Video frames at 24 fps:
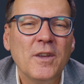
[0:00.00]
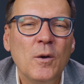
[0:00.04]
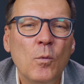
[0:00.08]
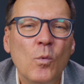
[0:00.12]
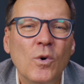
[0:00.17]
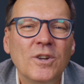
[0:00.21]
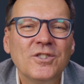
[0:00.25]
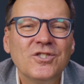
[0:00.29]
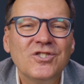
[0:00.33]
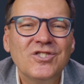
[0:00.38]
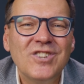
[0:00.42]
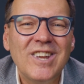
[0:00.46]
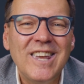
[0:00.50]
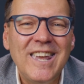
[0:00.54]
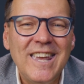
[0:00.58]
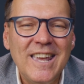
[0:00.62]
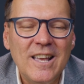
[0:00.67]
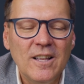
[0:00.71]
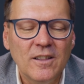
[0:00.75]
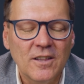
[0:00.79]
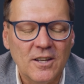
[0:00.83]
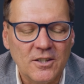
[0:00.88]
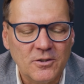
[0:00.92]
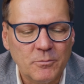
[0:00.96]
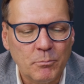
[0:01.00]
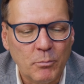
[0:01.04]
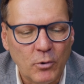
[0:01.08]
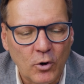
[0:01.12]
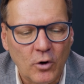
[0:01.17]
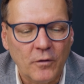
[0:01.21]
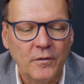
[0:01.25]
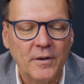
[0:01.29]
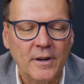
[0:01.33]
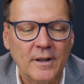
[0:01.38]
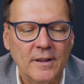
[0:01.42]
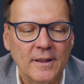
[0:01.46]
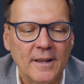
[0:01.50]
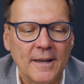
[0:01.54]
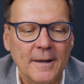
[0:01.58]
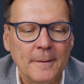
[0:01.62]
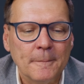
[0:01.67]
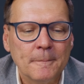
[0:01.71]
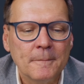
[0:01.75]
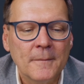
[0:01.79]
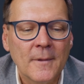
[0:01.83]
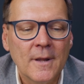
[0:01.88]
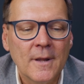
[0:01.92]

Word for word: He wants to heal us perfectly.